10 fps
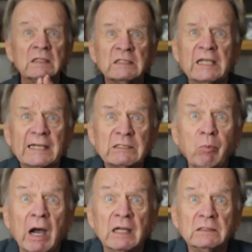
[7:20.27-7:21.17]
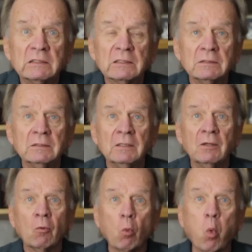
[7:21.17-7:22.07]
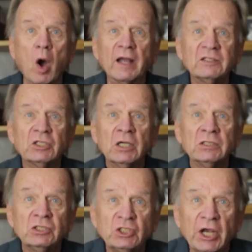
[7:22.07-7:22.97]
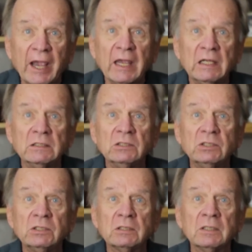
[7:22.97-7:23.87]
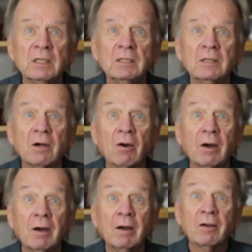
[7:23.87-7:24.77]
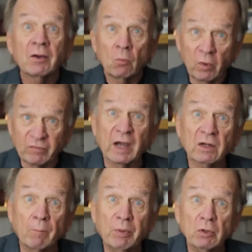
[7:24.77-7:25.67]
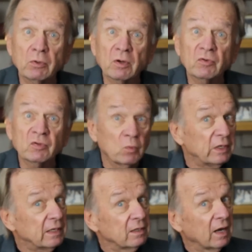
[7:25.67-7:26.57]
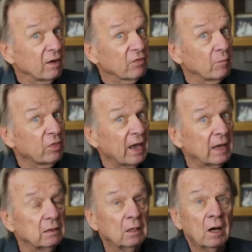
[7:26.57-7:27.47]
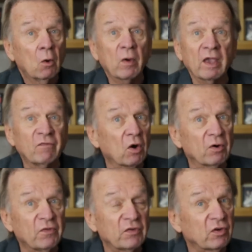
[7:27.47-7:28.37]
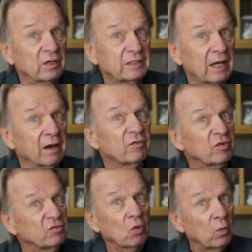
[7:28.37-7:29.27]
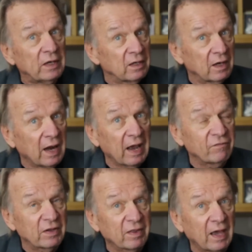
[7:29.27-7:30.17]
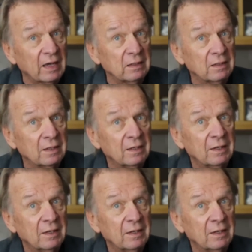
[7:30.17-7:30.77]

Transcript: 6 months. What's changed? We've got computers. We didn't have them then. We have artificial intelligence. We didn't have it then.